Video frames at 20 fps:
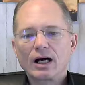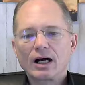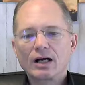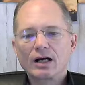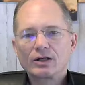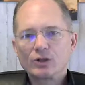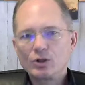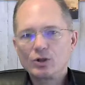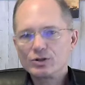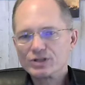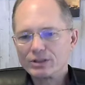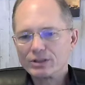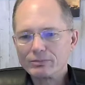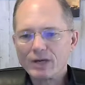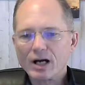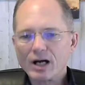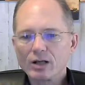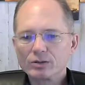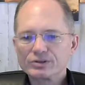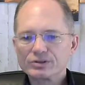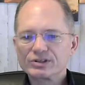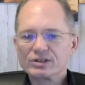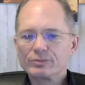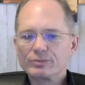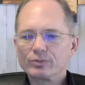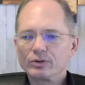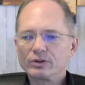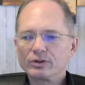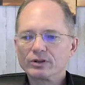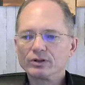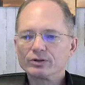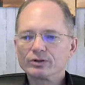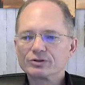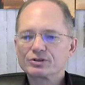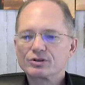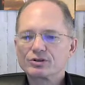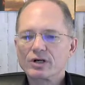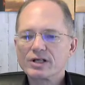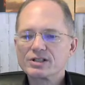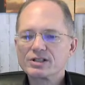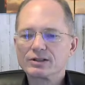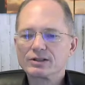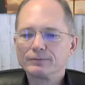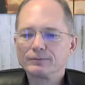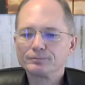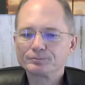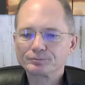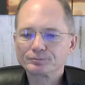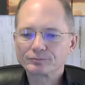using my own simple illustration,